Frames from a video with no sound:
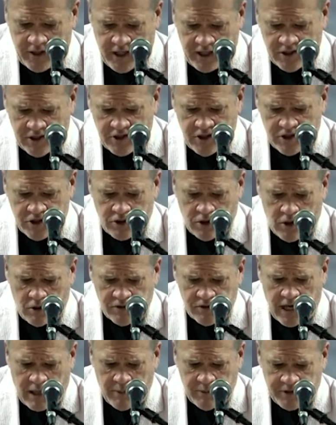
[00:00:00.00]
then let's just
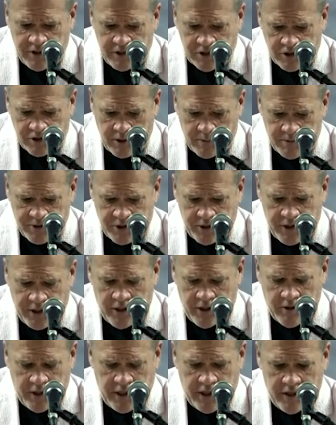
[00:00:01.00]
close out with this scripture
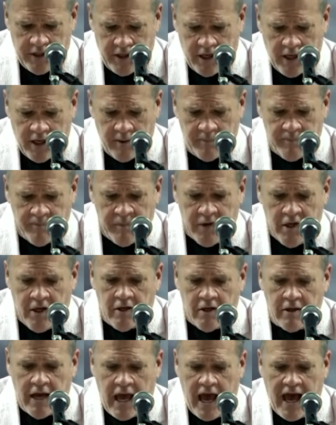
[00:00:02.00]
here in
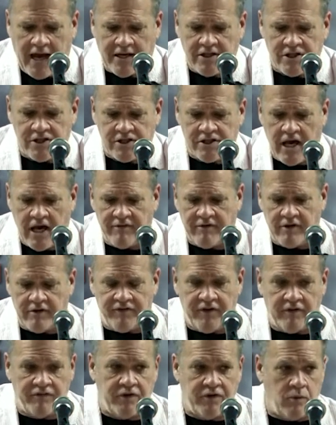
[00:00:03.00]
Acts
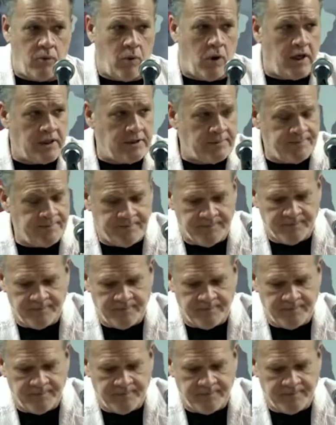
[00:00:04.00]
7:51.